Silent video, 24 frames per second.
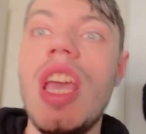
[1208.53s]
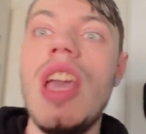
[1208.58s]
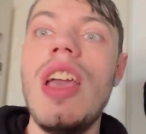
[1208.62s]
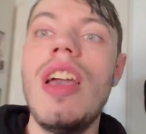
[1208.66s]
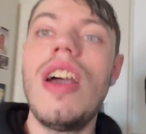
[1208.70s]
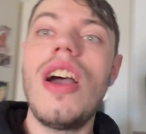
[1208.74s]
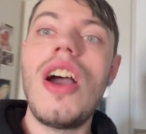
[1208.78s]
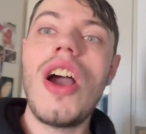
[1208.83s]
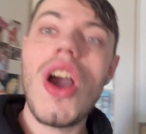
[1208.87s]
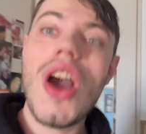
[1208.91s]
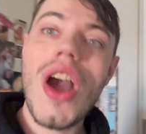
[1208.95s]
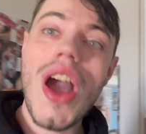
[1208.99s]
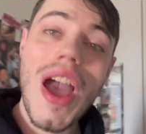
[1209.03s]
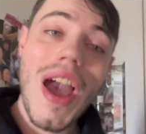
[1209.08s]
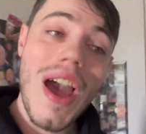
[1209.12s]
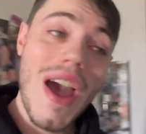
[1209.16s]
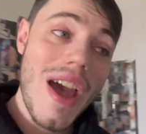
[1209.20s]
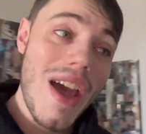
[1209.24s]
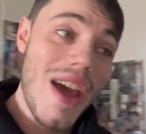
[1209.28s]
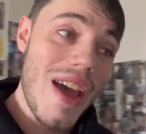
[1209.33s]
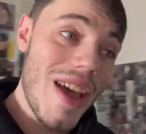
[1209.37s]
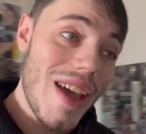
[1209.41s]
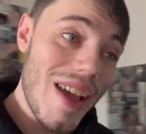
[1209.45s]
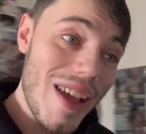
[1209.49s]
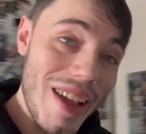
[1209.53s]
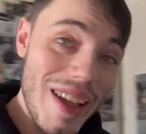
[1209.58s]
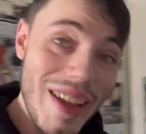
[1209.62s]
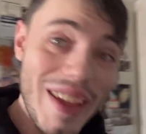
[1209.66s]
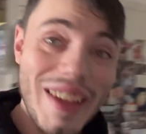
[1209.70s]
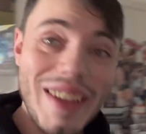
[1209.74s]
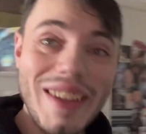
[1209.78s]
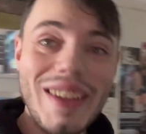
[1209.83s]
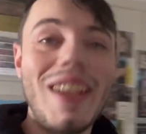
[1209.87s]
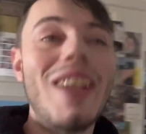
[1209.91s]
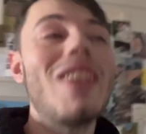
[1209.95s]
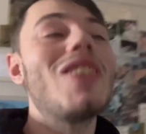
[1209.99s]
Alright,
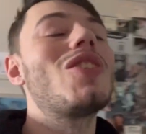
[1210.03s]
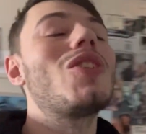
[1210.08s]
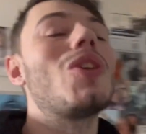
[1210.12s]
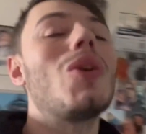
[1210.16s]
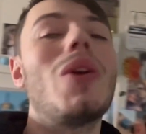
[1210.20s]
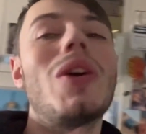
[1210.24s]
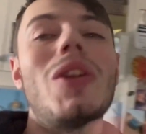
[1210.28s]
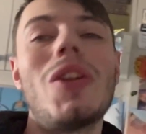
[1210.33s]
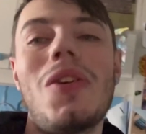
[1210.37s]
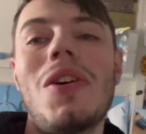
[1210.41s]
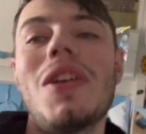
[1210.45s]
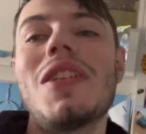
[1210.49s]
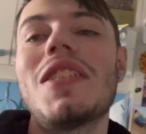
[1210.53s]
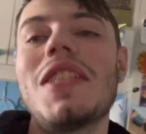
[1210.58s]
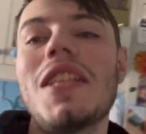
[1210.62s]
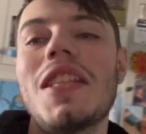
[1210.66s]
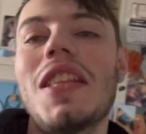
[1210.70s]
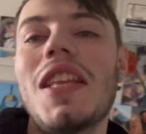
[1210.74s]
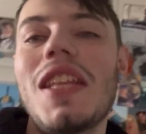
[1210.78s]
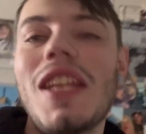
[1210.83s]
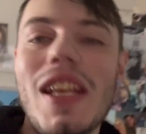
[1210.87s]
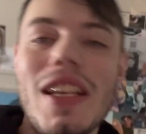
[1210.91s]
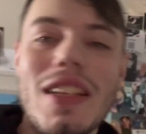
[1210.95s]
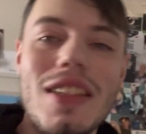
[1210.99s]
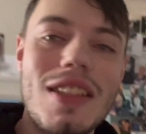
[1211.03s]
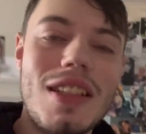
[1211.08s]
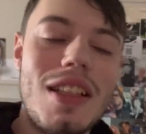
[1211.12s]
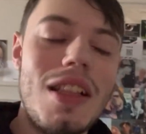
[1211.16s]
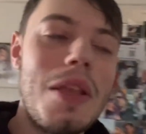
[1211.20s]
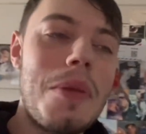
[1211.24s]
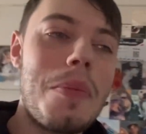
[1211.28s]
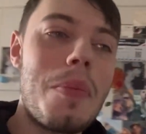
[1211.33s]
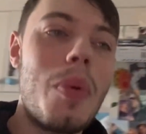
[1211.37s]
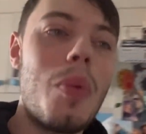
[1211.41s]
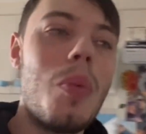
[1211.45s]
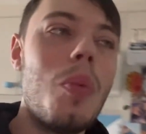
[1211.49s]
so I know I said the next
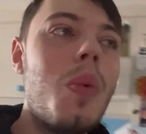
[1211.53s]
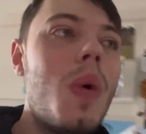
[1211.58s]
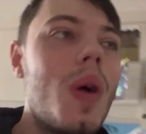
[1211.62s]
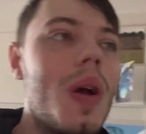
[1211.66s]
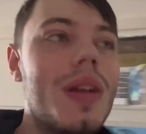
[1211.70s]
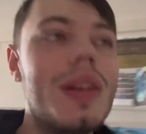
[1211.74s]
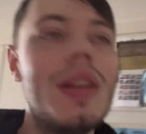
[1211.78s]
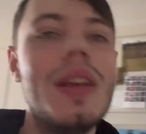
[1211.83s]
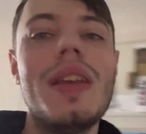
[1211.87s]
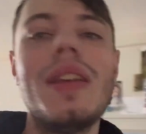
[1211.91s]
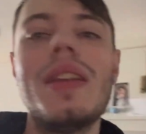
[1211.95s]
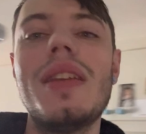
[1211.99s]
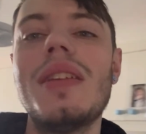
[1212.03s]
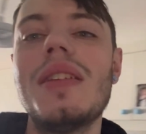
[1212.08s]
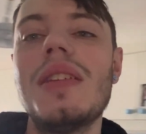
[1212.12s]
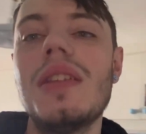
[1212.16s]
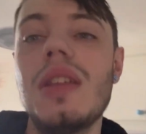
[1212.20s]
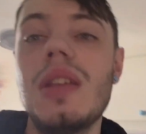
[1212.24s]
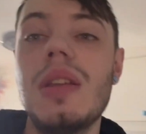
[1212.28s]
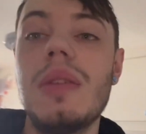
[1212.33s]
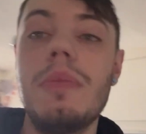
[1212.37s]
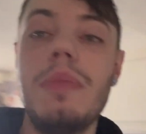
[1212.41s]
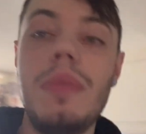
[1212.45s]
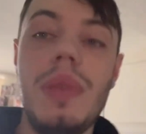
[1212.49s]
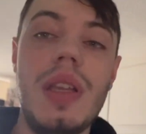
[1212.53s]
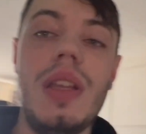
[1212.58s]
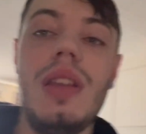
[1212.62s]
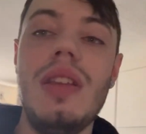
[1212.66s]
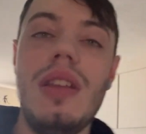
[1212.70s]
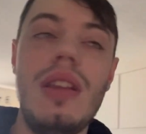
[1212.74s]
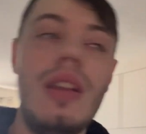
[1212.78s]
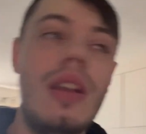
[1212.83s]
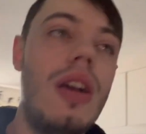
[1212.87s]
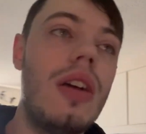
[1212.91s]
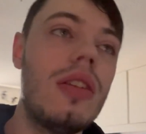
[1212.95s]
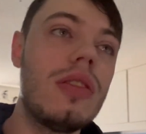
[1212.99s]
clip would
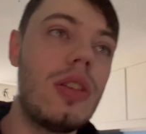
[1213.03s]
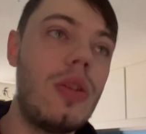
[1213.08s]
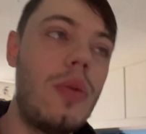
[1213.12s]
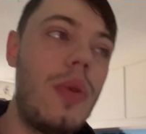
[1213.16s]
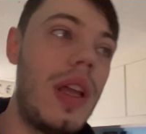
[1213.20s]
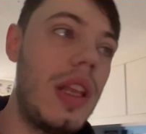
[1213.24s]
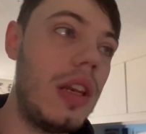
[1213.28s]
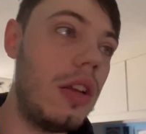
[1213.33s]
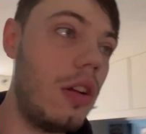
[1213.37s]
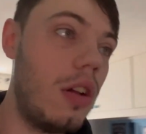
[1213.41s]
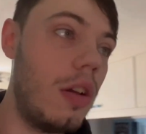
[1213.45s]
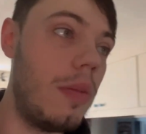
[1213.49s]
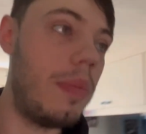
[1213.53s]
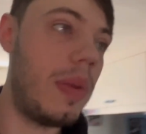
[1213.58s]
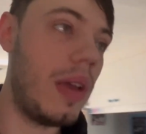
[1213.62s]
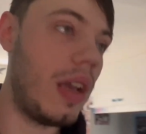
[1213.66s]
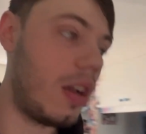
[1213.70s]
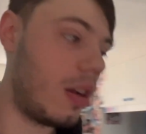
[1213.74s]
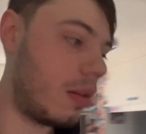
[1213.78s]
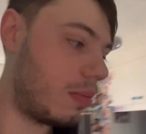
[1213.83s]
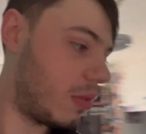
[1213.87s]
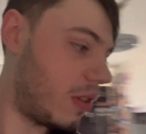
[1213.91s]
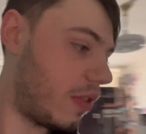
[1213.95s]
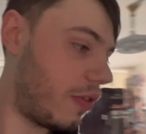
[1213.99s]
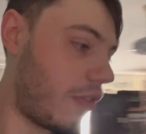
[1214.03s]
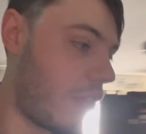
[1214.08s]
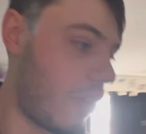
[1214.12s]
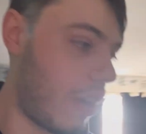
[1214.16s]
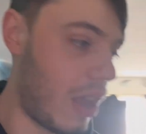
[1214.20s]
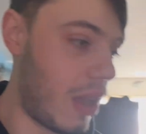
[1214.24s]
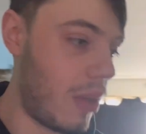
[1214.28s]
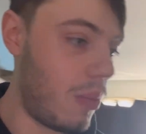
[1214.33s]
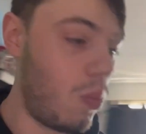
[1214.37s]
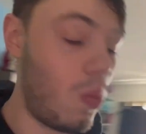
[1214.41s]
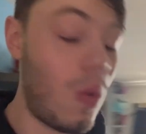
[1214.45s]
be on the way to go pick up the frame.